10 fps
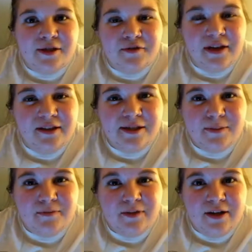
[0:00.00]
So if you like
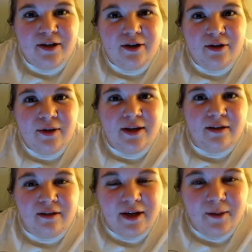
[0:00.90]
this video, hit
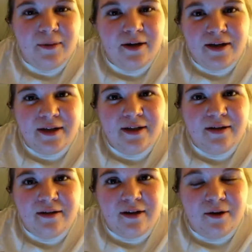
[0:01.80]
the like
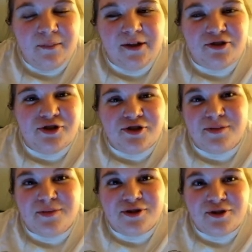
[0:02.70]
button, make sure you
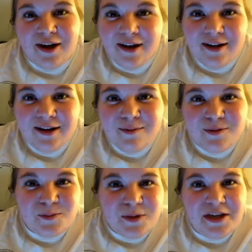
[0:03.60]
subscribe
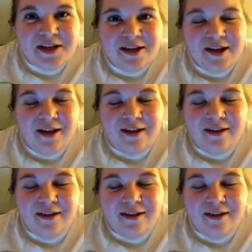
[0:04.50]
to me,